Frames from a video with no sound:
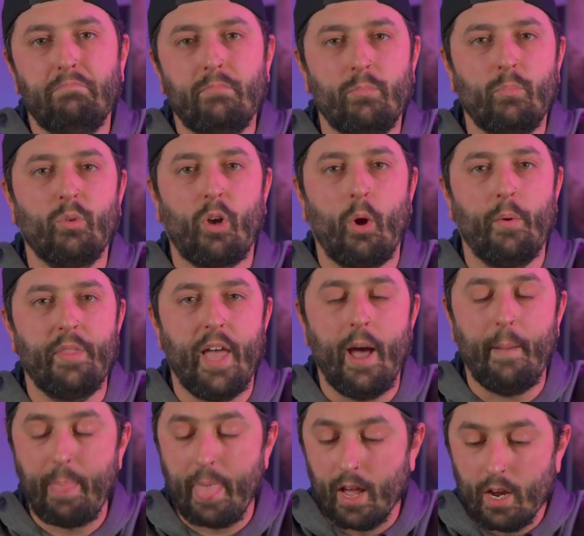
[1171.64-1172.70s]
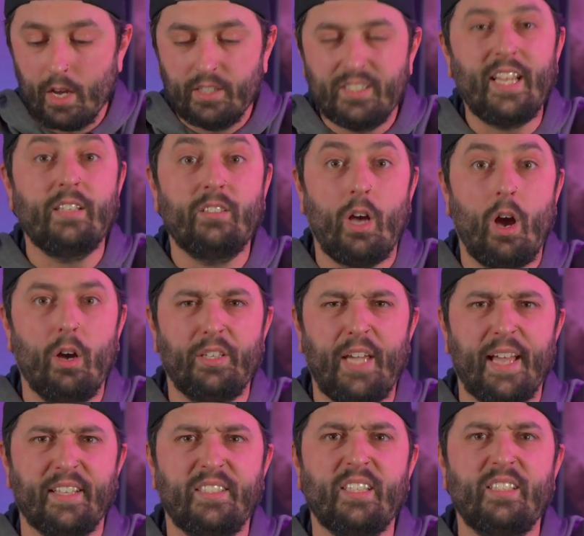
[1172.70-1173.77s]
We'll go with that. Oh
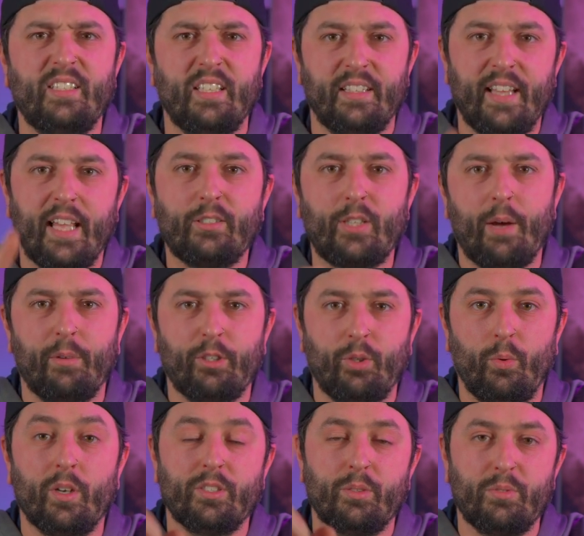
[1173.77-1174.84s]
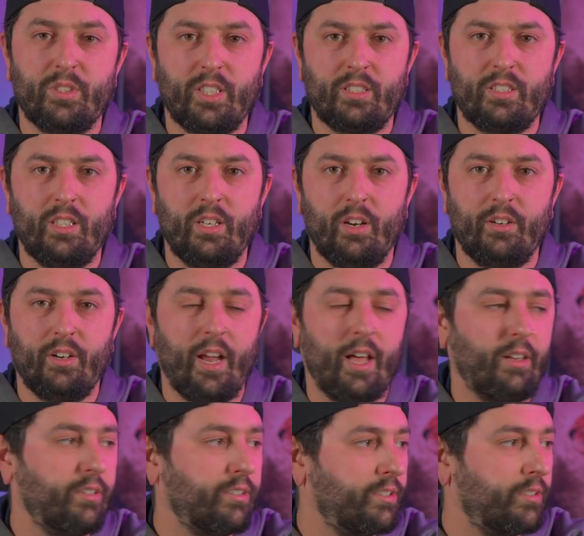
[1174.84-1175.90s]
yeah, 16. That's how much it was. It was
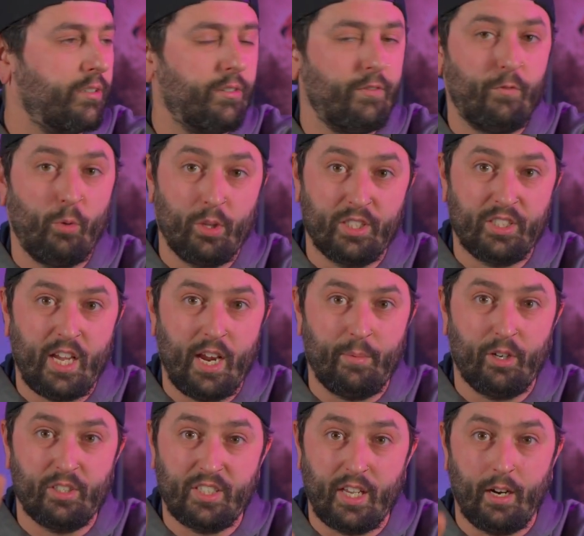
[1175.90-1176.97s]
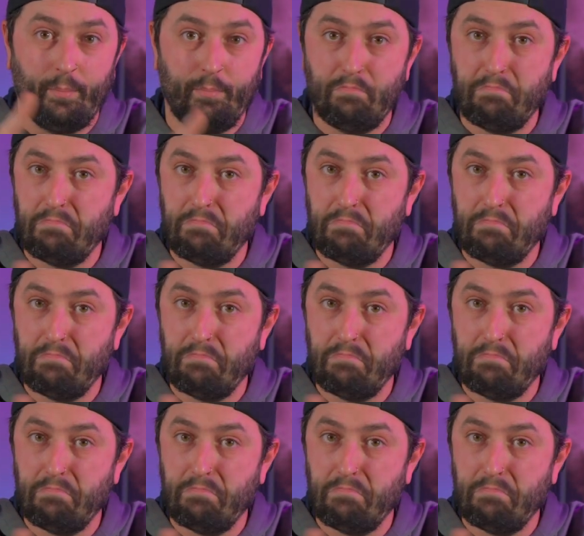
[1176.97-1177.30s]
$1,600 for this camera setup.